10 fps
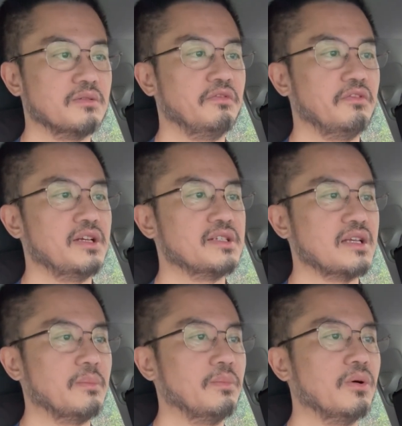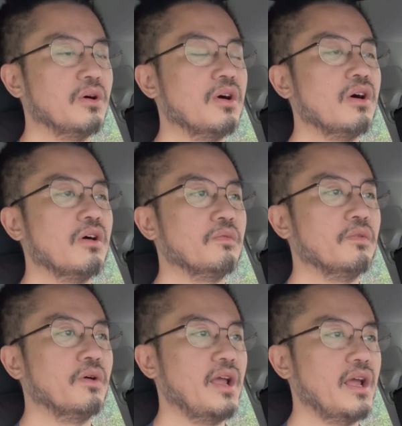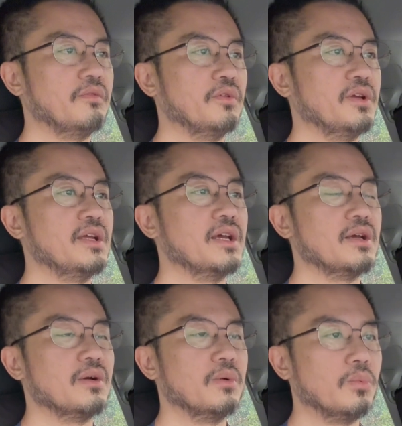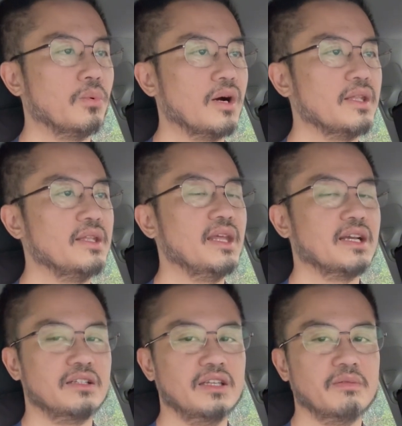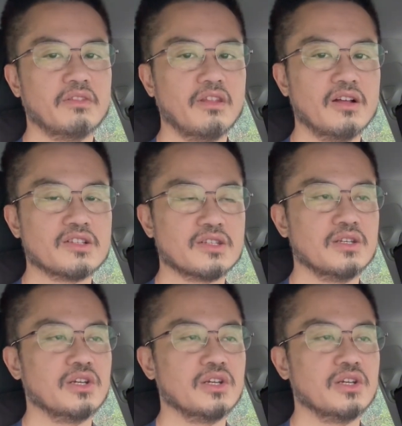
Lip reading: For example, for every one negative thought,